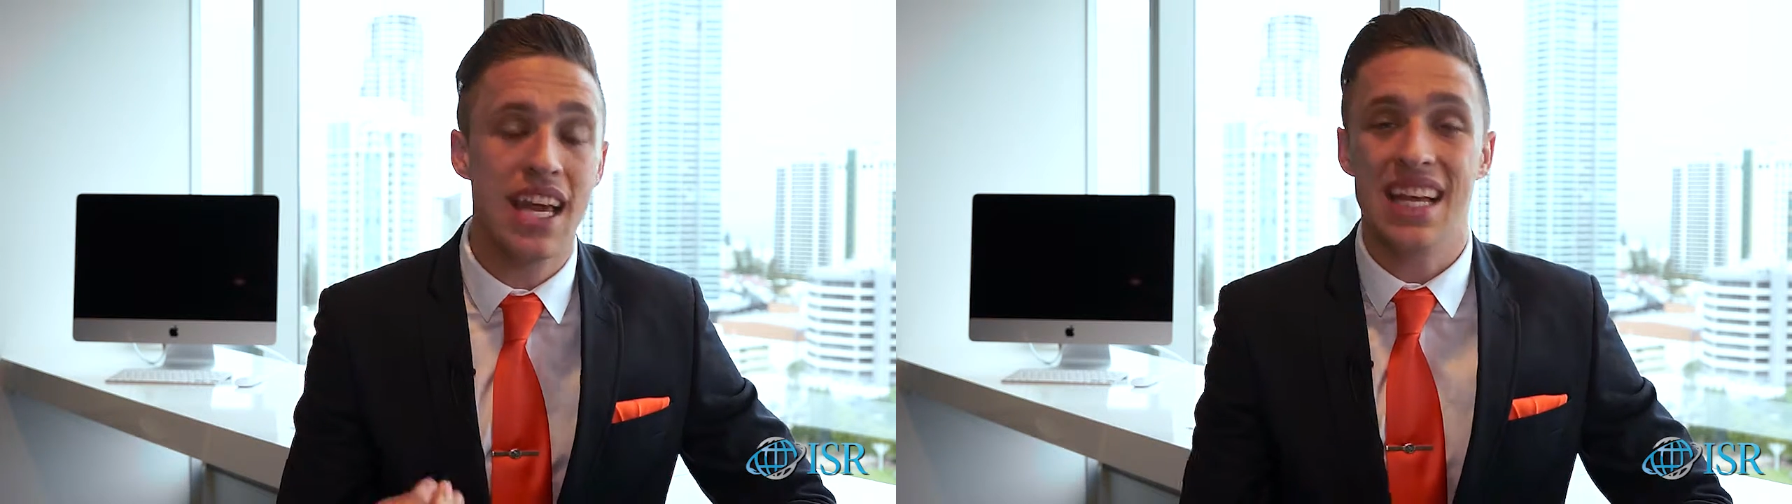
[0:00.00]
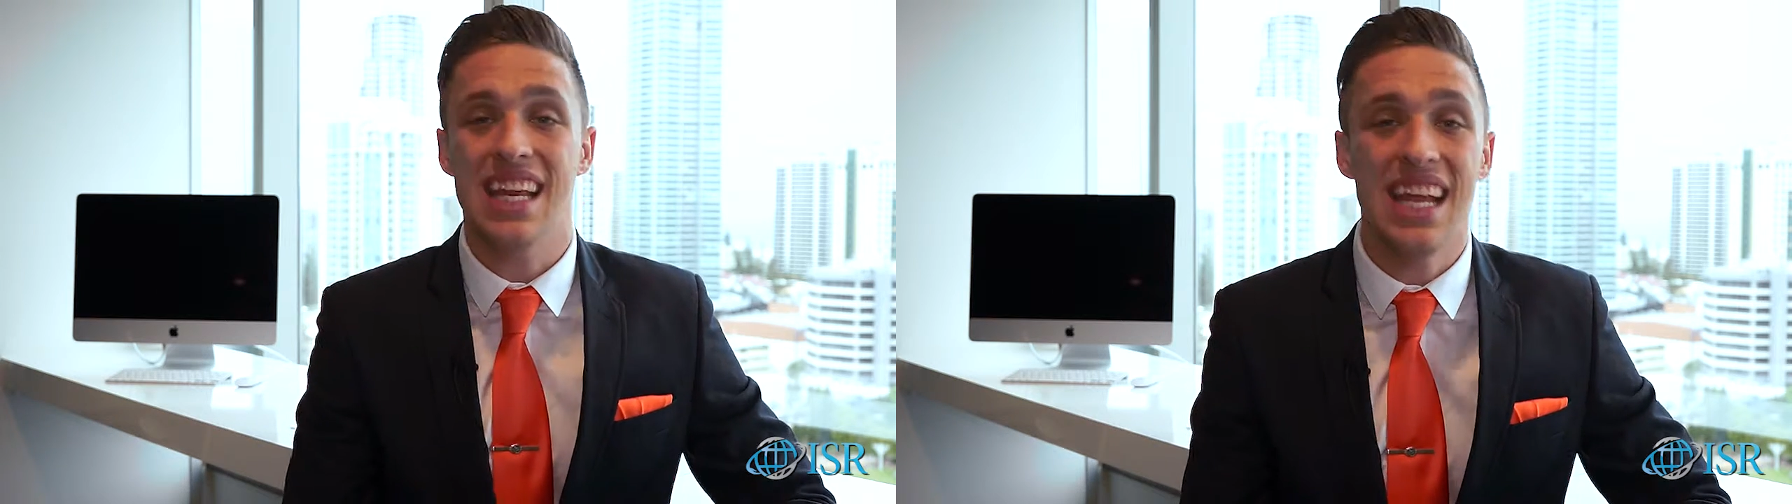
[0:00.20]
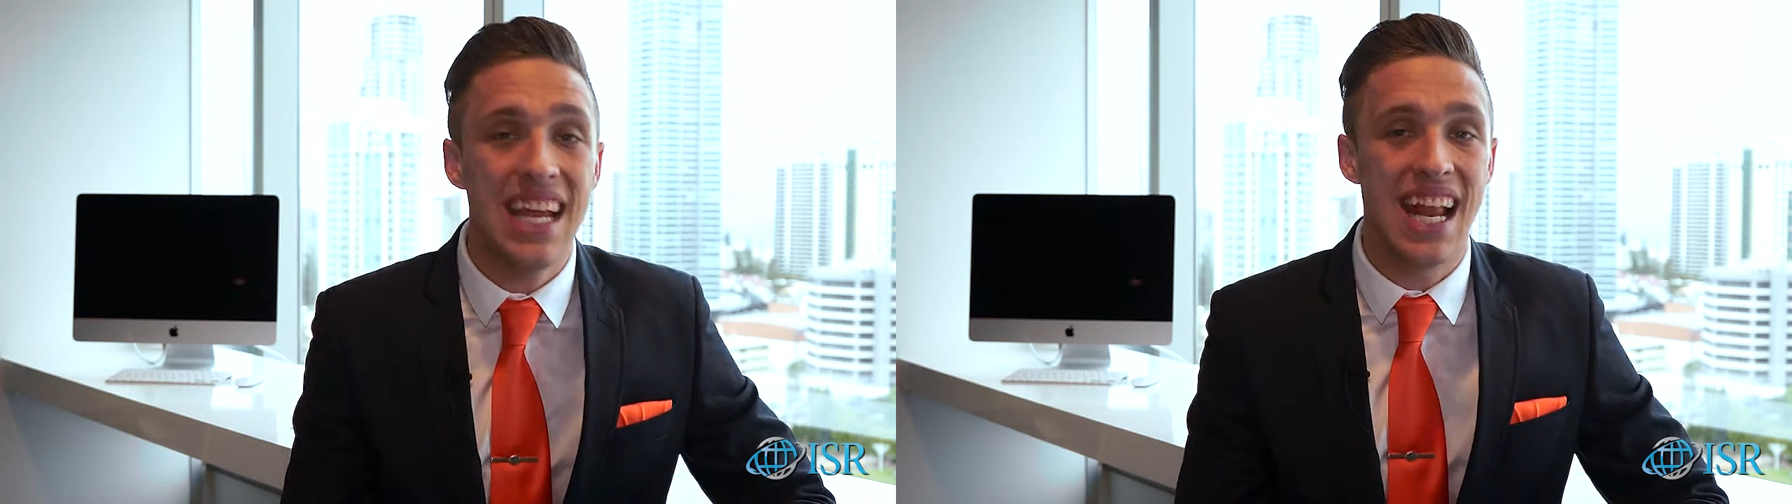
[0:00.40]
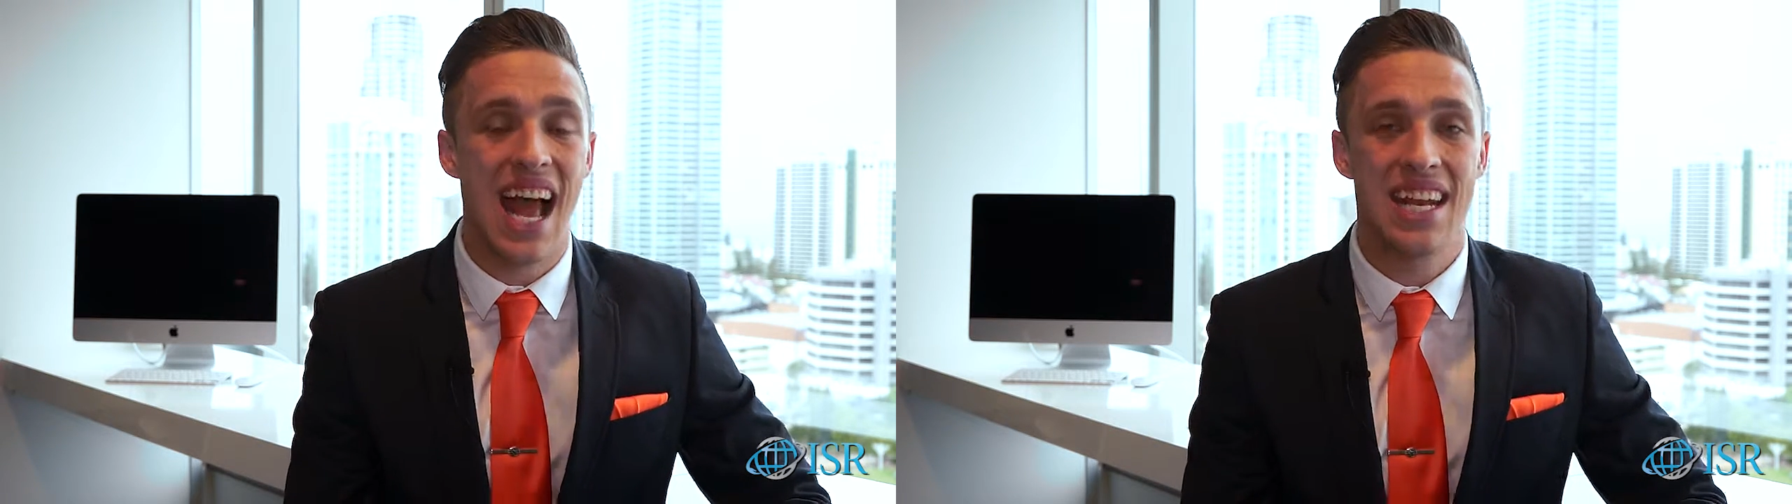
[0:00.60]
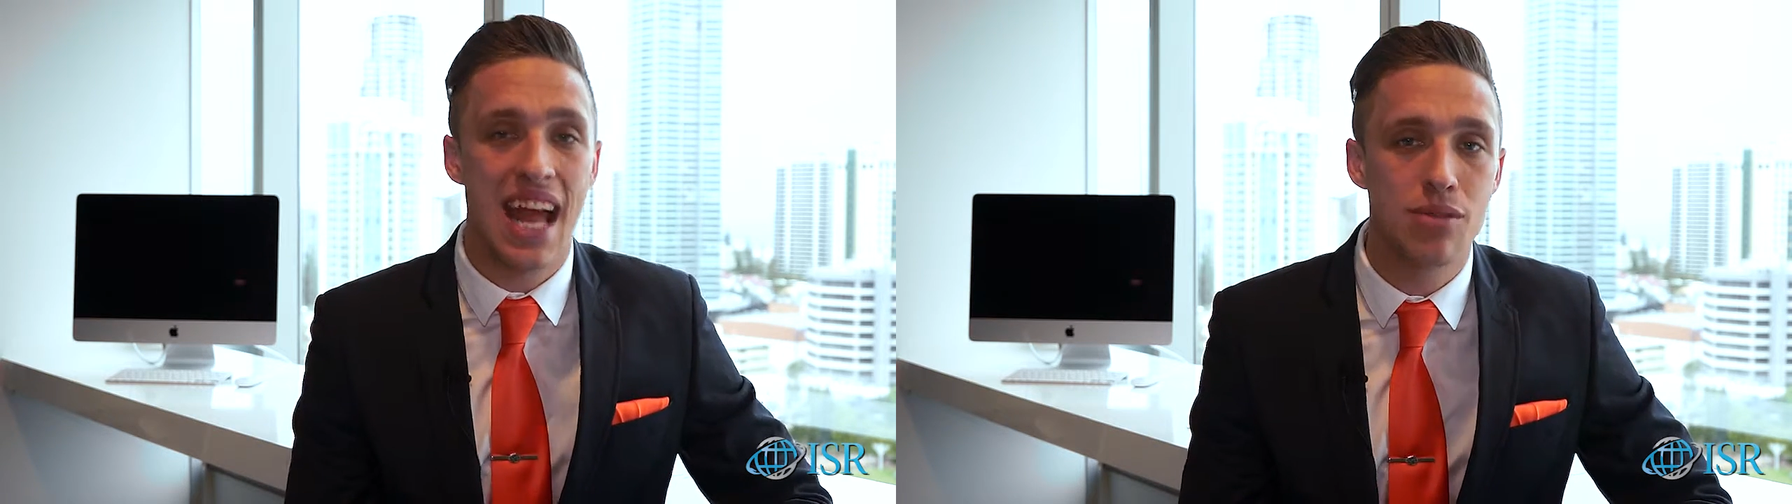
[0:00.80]
getting in
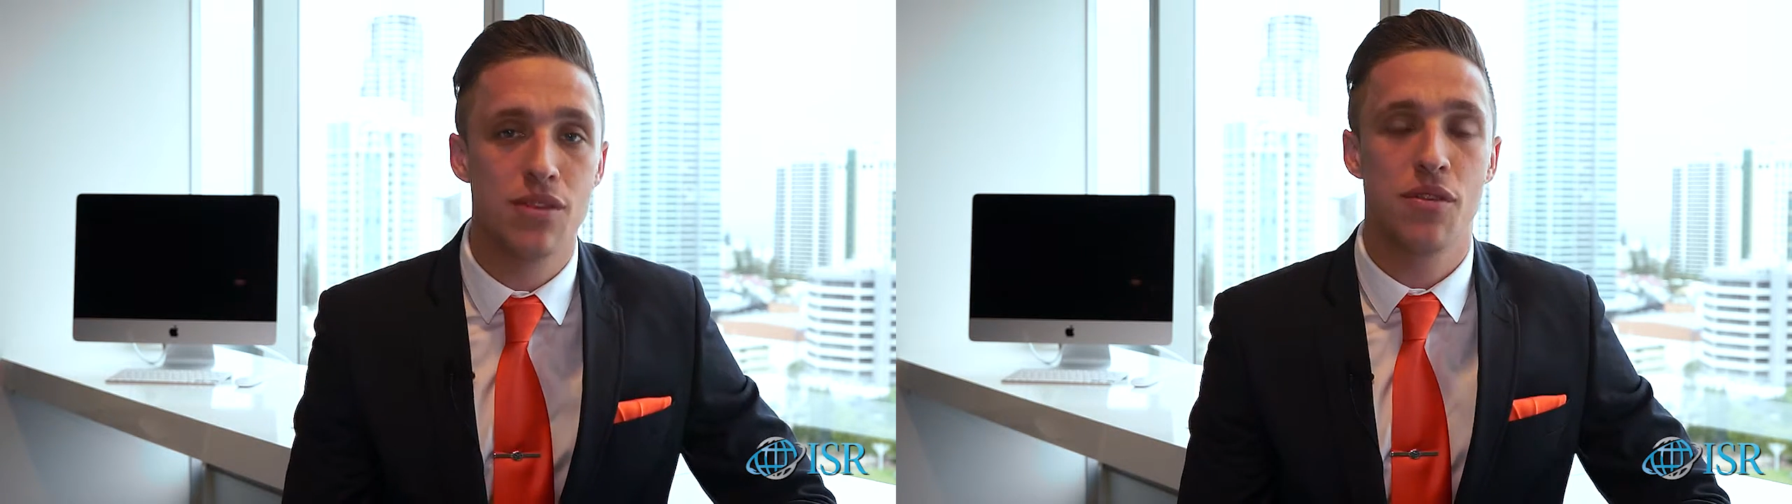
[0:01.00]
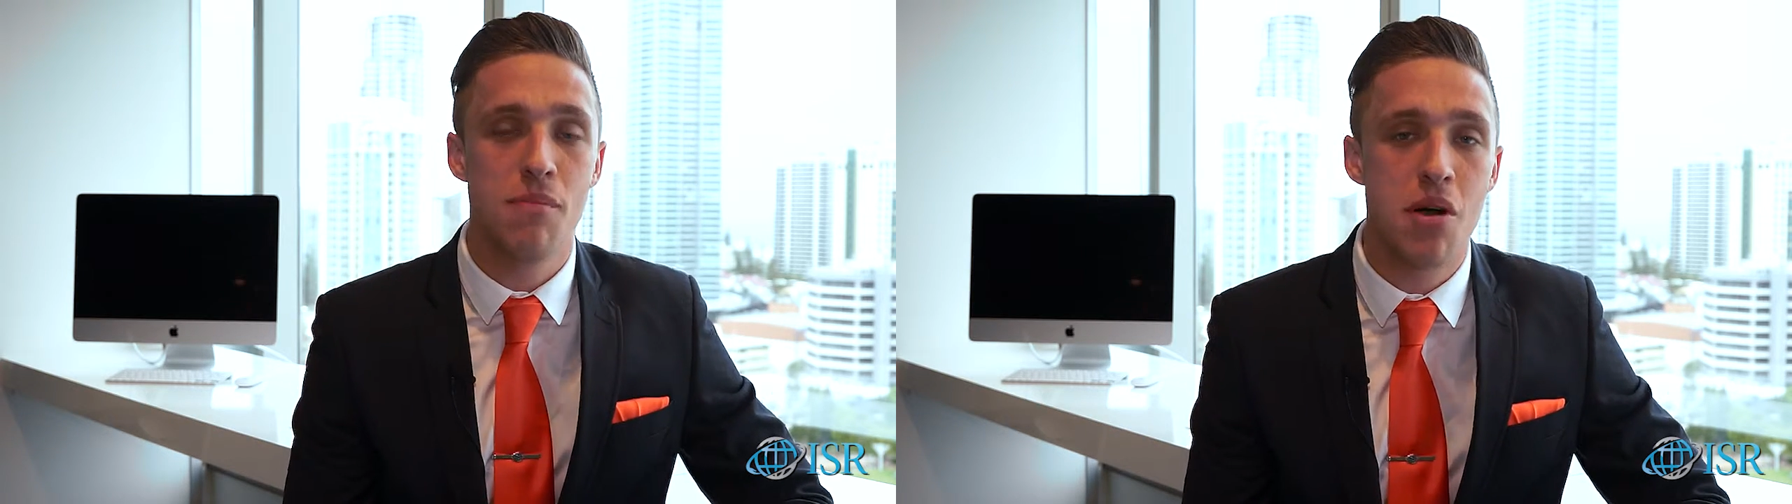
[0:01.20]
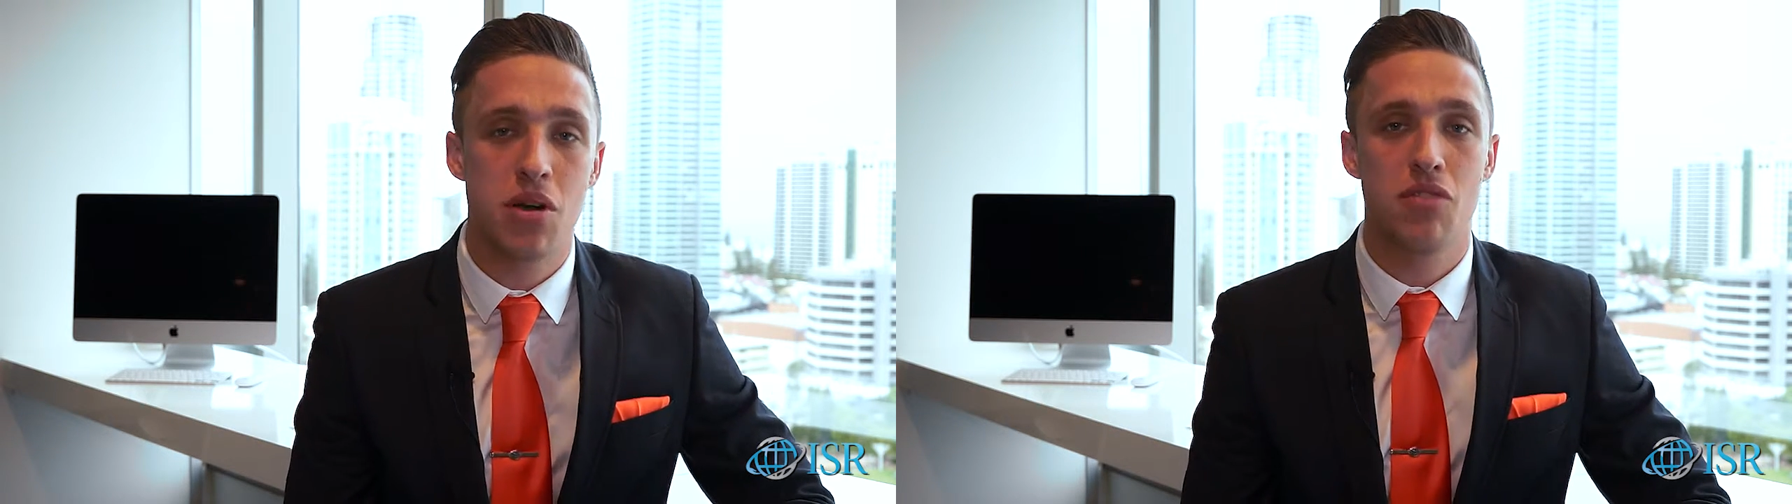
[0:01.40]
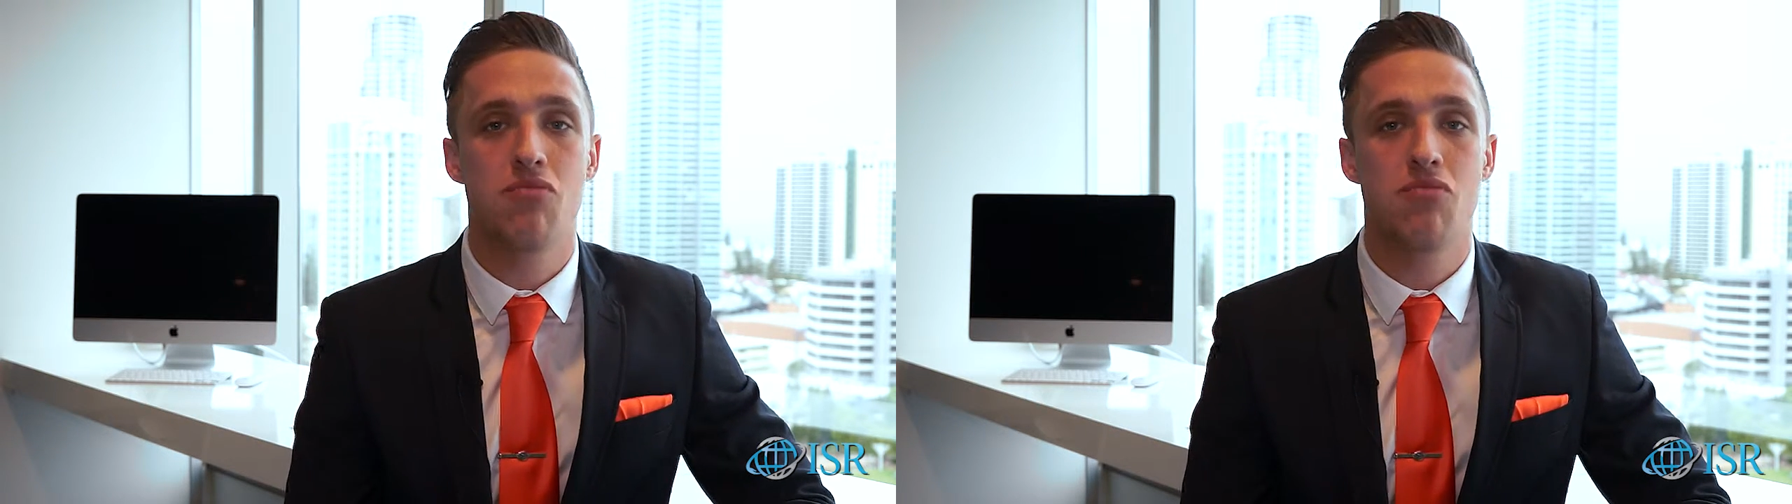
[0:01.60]
and out of the market